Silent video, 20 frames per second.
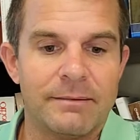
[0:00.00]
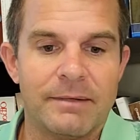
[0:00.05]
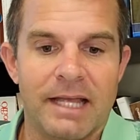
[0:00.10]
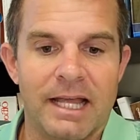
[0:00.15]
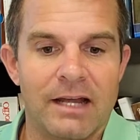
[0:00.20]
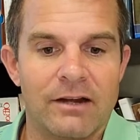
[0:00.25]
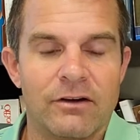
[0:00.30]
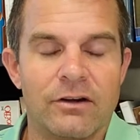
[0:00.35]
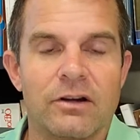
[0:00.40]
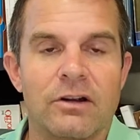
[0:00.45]
of
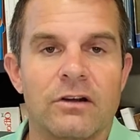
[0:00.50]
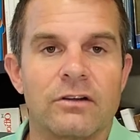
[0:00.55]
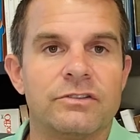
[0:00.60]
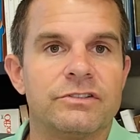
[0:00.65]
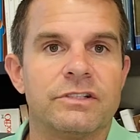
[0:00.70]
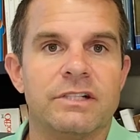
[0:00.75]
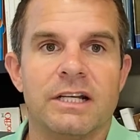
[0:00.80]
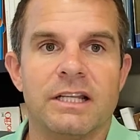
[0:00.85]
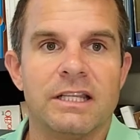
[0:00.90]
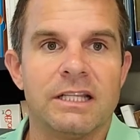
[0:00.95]

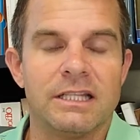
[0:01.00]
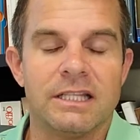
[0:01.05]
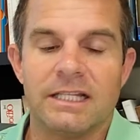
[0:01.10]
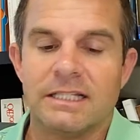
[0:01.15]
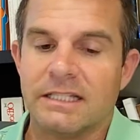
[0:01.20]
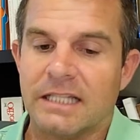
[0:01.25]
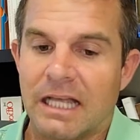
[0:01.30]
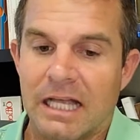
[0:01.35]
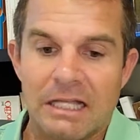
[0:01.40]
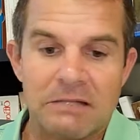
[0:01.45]
agriculture, anything
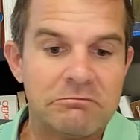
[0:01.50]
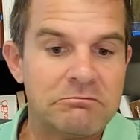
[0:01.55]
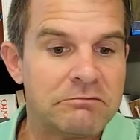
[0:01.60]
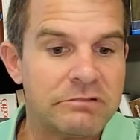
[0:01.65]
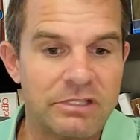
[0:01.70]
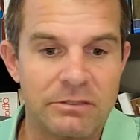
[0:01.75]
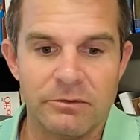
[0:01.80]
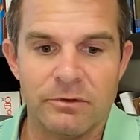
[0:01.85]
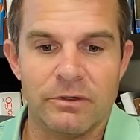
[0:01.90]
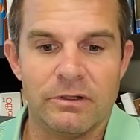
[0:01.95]
like that,
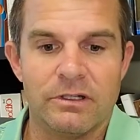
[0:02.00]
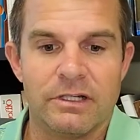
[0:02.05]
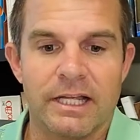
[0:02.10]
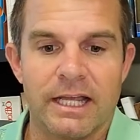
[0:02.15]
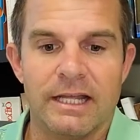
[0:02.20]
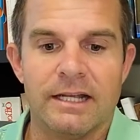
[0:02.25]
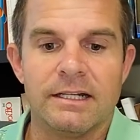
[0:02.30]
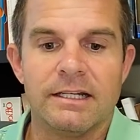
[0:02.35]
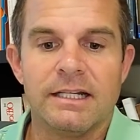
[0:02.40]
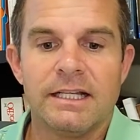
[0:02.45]
something you want to look
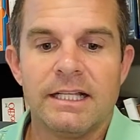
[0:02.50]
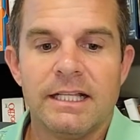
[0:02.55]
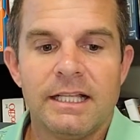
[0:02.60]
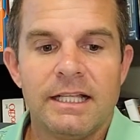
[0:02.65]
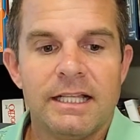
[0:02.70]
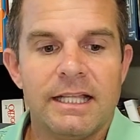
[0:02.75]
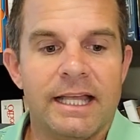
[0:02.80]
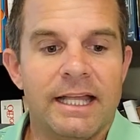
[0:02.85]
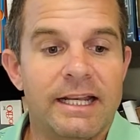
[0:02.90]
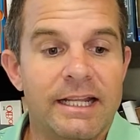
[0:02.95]
at.
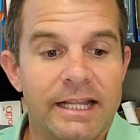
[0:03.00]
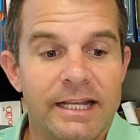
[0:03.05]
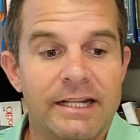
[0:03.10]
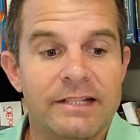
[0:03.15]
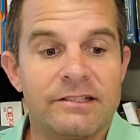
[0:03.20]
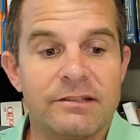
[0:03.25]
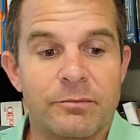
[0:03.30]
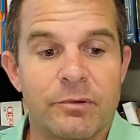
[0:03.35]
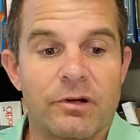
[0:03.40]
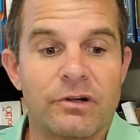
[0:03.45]
And, and
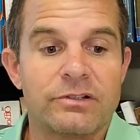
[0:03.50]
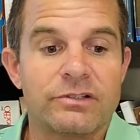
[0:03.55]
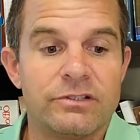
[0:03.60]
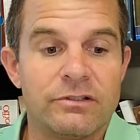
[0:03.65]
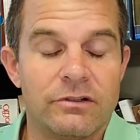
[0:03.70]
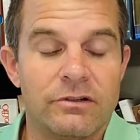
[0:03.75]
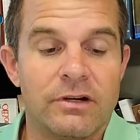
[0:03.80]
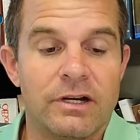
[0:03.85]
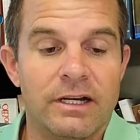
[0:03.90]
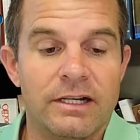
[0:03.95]
it's a
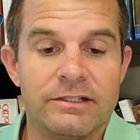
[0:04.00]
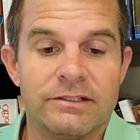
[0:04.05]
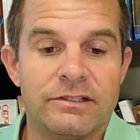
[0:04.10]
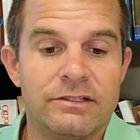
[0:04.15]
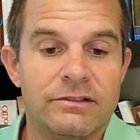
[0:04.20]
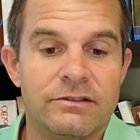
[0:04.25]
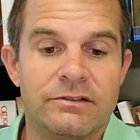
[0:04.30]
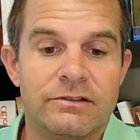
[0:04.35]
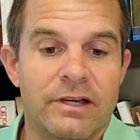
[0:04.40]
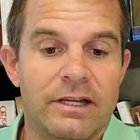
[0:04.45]
personal credit
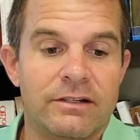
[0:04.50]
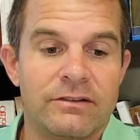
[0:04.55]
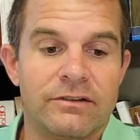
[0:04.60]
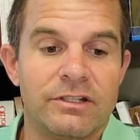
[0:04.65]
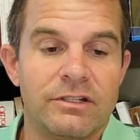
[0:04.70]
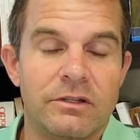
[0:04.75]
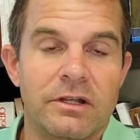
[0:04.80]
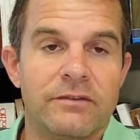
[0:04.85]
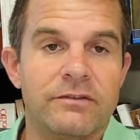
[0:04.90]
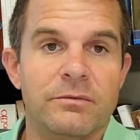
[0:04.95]
too, so I don't
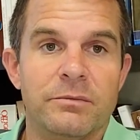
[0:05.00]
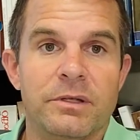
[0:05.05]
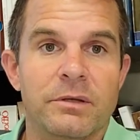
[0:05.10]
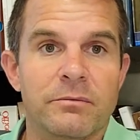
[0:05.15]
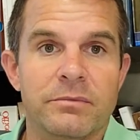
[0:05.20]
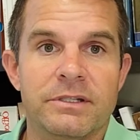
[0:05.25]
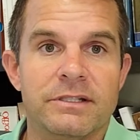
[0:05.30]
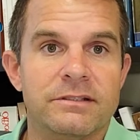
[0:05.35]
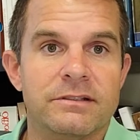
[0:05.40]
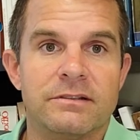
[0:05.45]
think you have to be a
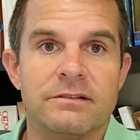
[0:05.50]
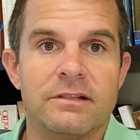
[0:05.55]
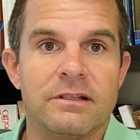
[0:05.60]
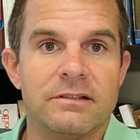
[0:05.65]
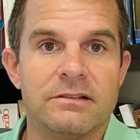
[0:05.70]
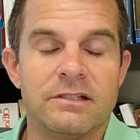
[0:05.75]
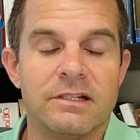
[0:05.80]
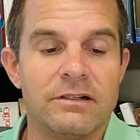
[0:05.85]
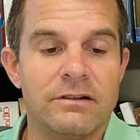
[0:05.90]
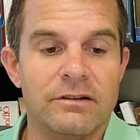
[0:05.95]
business
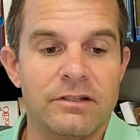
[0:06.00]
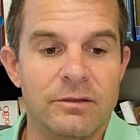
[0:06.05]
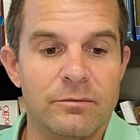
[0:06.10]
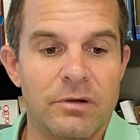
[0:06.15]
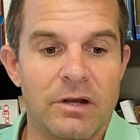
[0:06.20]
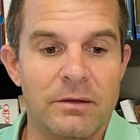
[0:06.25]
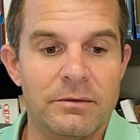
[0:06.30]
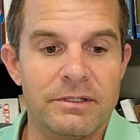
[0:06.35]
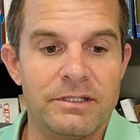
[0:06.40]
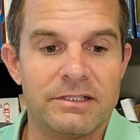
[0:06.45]
necessarily. You
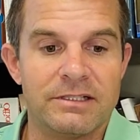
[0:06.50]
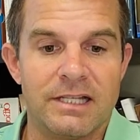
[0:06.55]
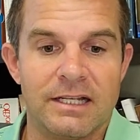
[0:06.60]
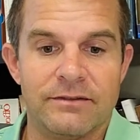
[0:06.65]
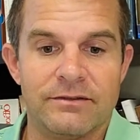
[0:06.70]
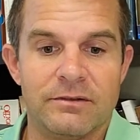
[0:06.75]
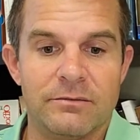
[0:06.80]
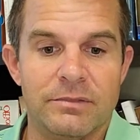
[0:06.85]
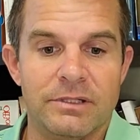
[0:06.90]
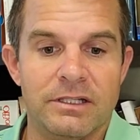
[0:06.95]
probably just have
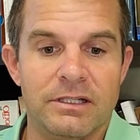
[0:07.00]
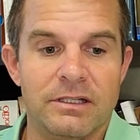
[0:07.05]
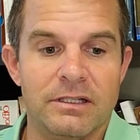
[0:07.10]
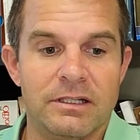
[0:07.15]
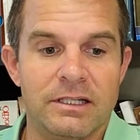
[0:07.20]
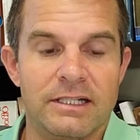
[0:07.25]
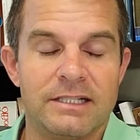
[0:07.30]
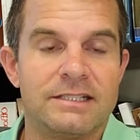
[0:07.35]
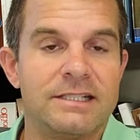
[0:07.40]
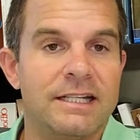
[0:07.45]
to be uh,
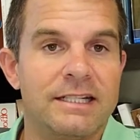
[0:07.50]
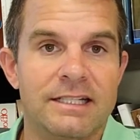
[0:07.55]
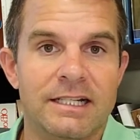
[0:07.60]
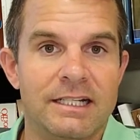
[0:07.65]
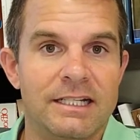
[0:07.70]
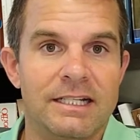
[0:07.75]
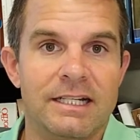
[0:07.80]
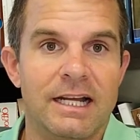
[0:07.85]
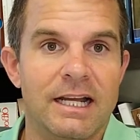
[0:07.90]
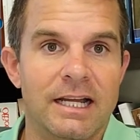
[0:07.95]
like a
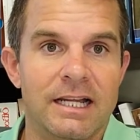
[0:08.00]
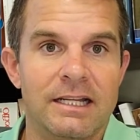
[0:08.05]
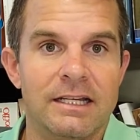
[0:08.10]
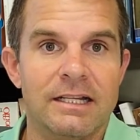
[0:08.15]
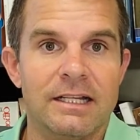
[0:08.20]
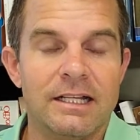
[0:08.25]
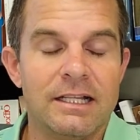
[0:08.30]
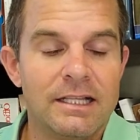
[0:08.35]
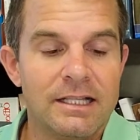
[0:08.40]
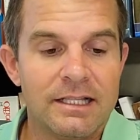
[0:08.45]
1099
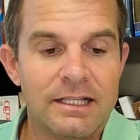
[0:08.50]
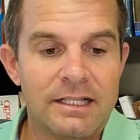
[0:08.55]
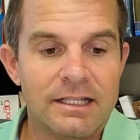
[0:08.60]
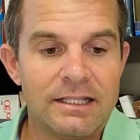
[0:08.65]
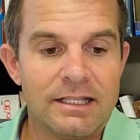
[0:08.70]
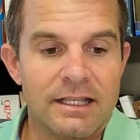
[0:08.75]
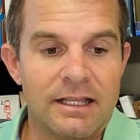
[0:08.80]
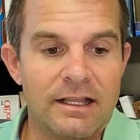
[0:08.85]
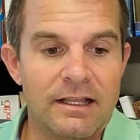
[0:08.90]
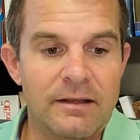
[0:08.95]

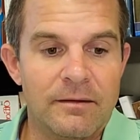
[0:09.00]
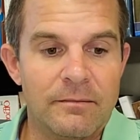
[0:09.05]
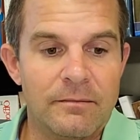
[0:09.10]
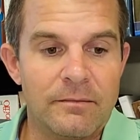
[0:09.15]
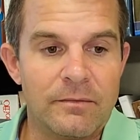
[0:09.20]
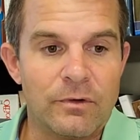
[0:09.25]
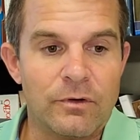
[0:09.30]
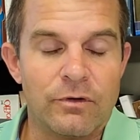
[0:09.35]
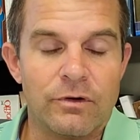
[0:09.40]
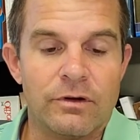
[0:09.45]

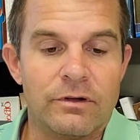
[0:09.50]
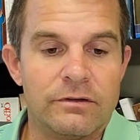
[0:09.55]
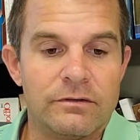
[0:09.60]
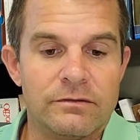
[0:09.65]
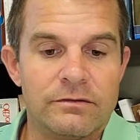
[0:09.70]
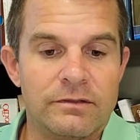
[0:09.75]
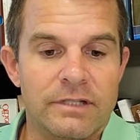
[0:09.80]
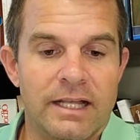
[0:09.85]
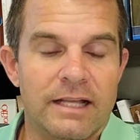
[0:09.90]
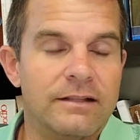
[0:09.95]
um, or,
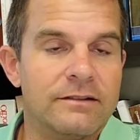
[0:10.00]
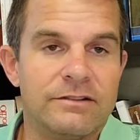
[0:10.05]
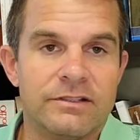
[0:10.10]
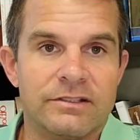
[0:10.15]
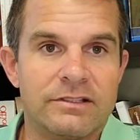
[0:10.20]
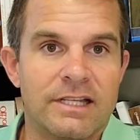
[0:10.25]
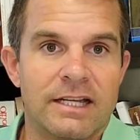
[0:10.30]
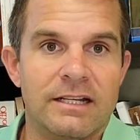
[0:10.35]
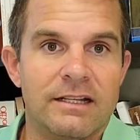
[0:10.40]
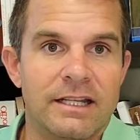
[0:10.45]
yeah,
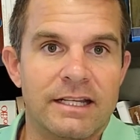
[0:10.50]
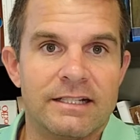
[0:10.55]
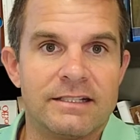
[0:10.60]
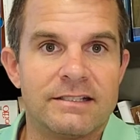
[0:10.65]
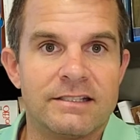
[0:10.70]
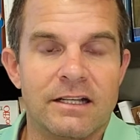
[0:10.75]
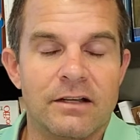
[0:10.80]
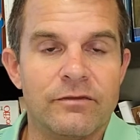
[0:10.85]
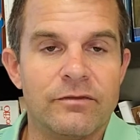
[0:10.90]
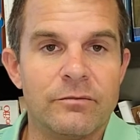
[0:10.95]
just kind of like a
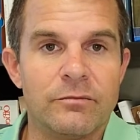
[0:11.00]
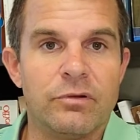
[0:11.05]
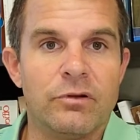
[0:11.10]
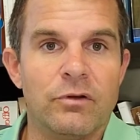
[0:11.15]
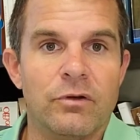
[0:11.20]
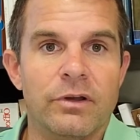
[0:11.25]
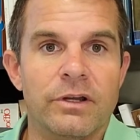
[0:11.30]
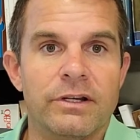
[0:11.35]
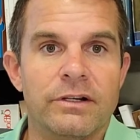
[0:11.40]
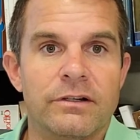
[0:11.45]
self
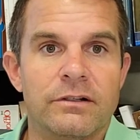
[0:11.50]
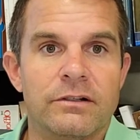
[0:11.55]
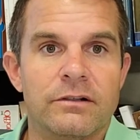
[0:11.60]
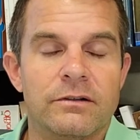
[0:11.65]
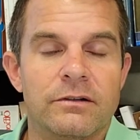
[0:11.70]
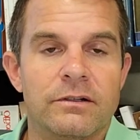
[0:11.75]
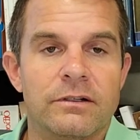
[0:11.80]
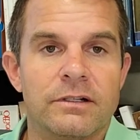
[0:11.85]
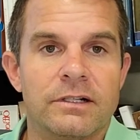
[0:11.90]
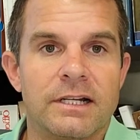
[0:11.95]
employed or,
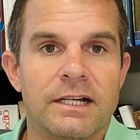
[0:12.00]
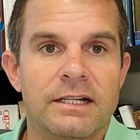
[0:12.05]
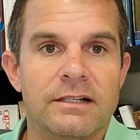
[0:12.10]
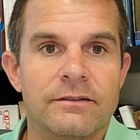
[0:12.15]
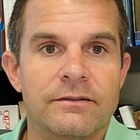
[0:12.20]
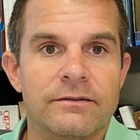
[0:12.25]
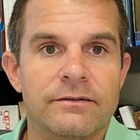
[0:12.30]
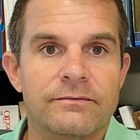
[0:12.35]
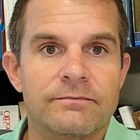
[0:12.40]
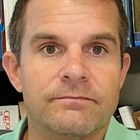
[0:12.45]
or kind
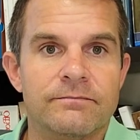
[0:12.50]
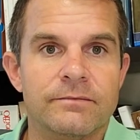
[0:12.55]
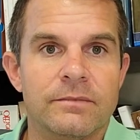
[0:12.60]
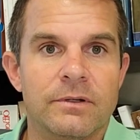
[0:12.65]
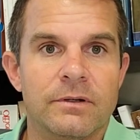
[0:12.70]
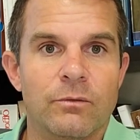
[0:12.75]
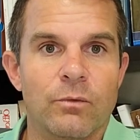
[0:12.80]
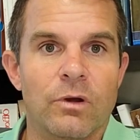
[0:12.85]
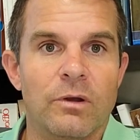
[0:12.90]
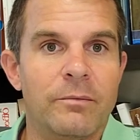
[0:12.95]
of
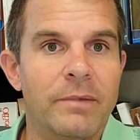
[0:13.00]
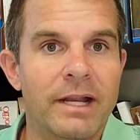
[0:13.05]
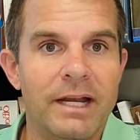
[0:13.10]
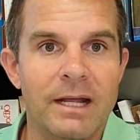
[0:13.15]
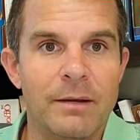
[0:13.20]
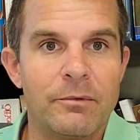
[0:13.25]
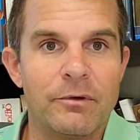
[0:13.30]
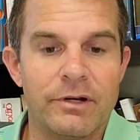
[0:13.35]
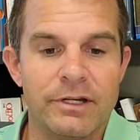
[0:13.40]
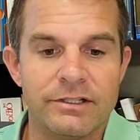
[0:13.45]
a one man
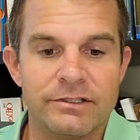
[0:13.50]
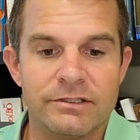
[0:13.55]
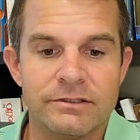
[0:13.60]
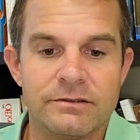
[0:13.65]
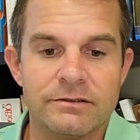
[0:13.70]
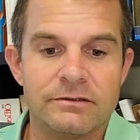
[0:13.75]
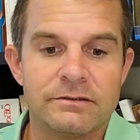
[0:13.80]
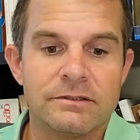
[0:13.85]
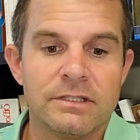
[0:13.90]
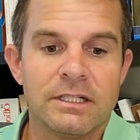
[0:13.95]
operation
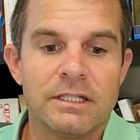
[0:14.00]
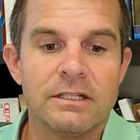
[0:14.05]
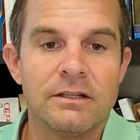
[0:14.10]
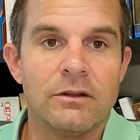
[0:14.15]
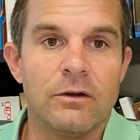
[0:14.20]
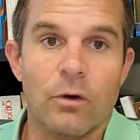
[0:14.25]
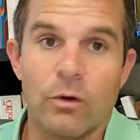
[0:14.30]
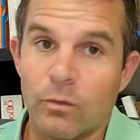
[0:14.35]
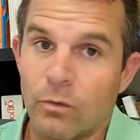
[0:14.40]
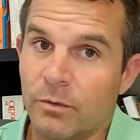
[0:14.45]

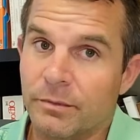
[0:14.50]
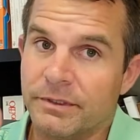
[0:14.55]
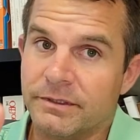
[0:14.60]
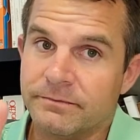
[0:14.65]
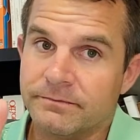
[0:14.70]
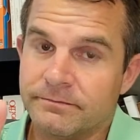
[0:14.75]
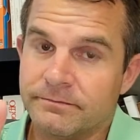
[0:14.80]
or woman.